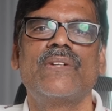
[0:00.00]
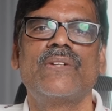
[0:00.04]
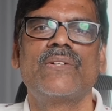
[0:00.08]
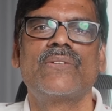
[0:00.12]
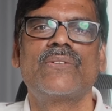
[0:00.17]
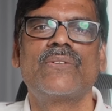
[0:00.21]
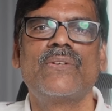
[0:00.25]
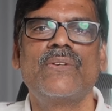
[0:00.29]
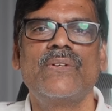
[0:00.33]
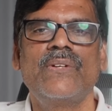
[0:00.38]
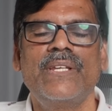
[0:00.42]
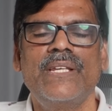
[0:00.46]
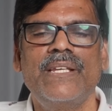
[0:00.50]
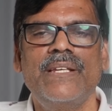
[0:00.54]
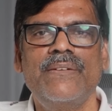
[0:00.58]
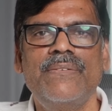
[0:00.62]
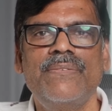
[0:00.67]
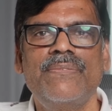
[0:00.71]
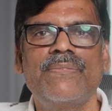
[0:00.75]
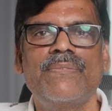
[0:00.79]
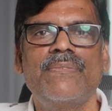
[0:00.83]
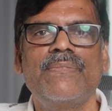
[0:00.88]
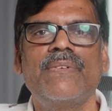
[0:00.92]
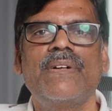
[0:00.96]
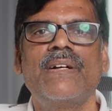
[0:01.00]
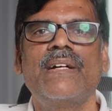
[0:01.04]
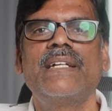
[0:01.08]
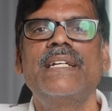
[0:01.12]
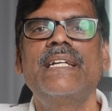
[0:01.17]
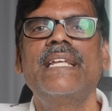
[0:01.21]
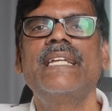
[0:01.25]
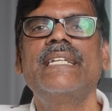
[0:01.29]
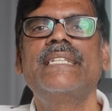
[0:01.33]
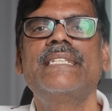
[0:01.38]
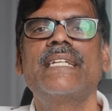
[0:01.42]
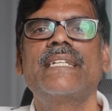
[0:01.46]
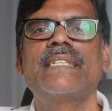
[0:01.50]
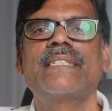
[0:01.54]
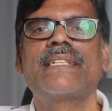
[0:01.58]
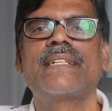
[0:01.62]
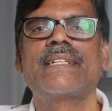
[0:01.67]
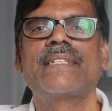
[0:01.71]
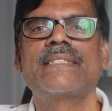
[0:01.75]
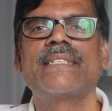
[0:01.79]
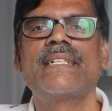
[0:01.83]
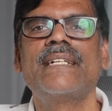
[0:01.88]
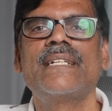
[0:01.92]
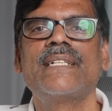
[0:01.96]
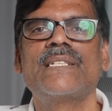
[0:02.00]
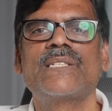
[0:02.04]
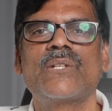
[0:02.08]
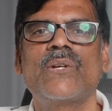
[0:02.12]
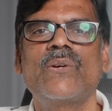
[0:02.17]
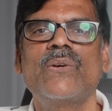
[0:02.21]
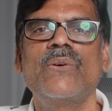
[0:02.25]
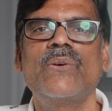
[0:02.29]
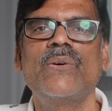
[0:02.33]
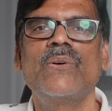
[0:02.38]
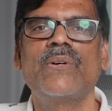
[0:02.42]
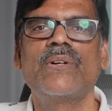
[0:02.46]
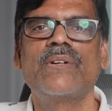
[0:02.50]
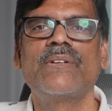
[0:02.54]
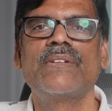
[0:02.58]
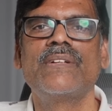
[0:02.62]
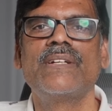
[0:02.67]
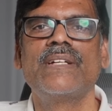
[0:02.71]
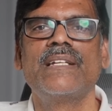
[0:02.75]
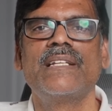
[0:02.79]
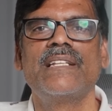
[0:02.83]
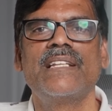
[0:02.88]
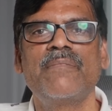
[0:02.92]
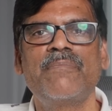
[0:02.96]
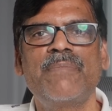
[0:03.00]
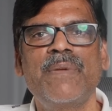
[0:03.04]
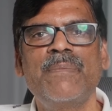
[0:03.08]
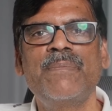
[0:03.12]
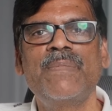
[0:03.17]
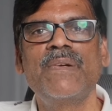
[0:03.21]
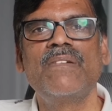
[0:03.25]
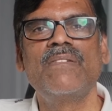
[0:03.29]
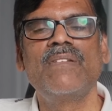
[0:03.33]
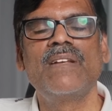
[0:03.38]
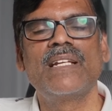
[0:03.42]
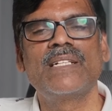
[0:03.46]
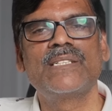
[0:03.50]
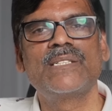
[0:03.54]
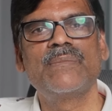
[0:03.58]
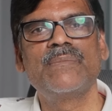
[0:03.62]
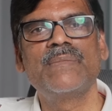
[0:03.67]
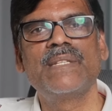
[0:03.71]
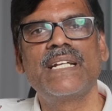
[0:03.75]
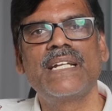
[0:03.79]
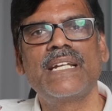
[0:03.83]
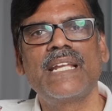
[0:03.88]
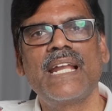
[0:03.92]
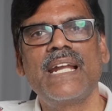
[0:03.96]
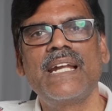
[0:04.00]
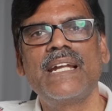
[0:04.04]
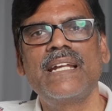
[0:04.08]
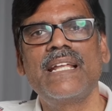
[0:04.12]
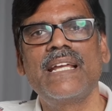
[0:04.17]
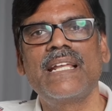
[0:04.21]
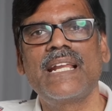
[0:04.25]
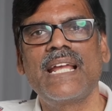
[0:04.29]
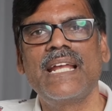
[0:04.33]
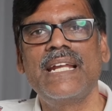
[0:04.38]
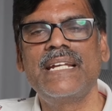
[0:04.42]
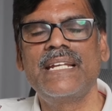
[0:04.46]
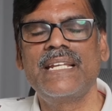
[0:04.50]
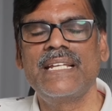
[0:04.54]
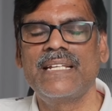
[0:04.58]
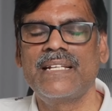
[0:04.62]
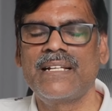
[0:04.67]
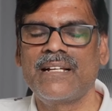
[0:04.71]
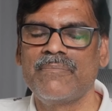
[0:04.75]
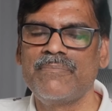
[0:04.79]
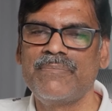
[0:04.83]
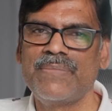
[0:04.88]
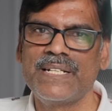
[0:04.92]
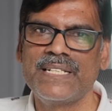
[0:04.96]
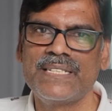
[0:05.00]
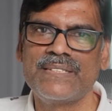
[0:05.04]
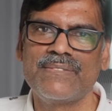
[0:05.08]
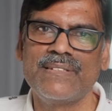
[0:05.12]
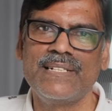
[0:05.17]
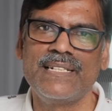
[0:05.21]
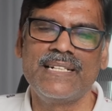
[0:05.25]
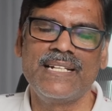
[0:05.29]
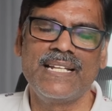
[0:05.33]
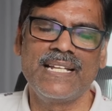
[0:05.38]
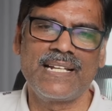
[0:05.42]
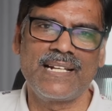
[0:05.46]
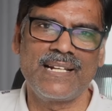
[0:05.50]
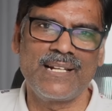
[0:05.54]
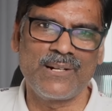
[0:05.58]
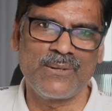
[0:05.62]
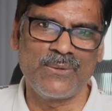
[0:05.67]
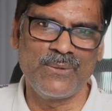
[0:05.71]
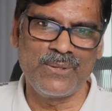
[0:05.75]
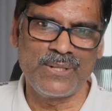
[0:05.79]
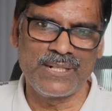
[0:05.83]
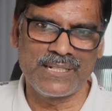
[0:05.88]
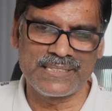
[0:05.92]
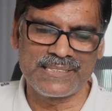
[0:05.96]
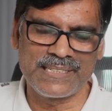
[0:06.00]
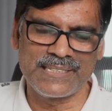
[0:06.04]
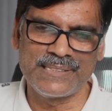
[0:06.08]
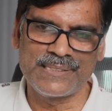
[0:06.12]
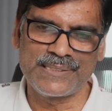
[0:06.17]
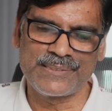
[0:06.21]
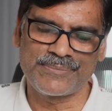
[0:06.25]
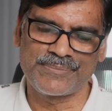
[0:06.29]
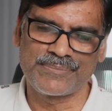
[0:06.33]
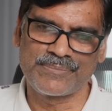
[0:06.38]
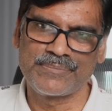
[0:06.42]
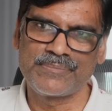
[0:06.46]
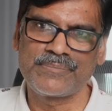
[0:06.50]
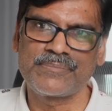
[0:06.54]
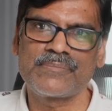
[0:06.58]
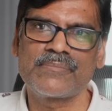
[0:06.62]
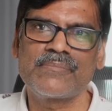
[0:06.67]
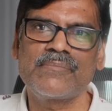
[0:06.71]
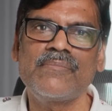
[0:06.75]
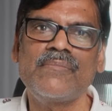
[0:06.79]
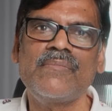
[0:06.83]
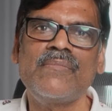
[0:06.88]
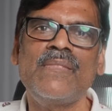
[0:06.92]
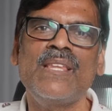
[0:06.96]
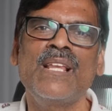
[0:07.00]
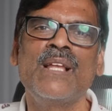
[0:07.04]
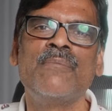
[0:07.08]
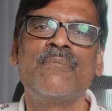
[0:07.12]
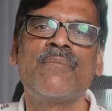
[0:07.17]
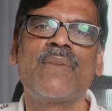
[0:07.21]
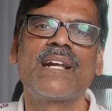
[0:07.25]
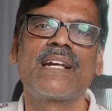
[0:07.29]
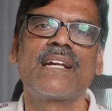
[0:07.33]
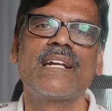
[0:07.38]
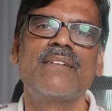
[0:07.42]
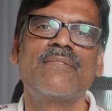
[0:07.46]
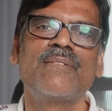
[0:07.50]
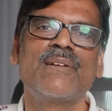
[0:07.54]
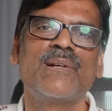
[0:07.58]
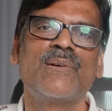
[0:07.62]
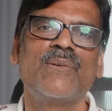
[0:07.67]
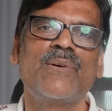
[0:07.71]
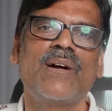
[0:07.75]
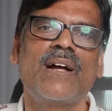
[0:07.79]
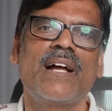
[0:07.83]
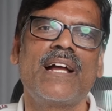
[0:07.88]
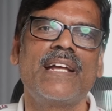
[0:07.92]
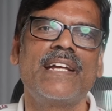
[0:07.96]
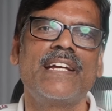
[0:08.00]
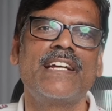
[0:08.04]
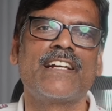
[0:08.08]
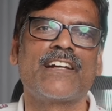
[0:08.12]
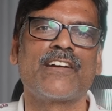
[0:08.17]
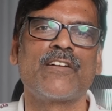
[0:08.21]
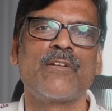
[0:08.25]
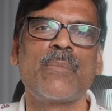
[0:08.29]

So if TCS result is good, the people will assume that entire IT companies will declare good results, market will go higher.